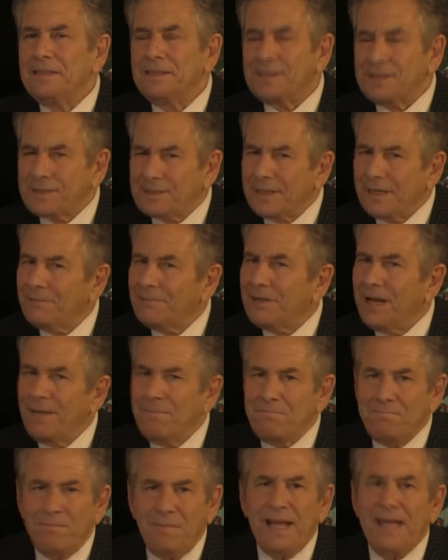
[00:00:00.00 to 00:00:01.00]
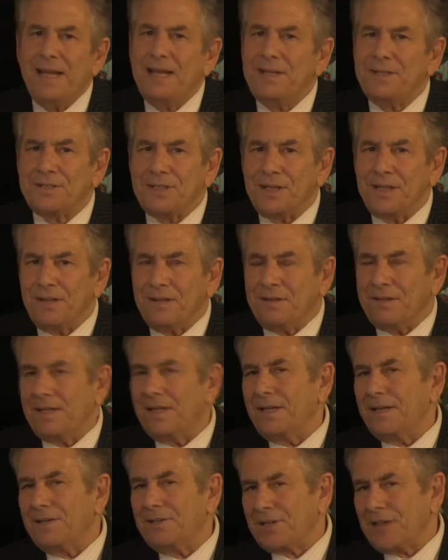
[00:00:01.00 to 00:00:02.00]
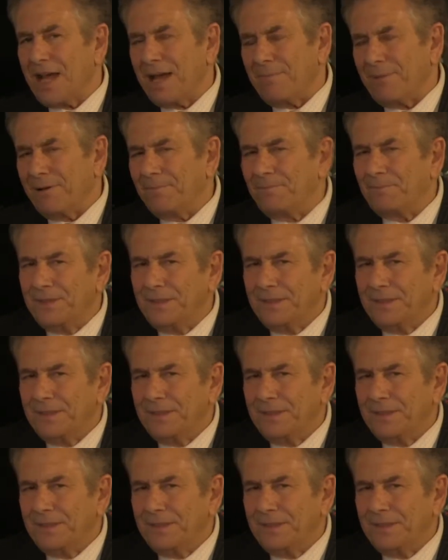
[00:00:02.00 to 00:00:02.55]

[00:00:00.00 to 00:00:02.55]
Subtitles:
some amazing things happen.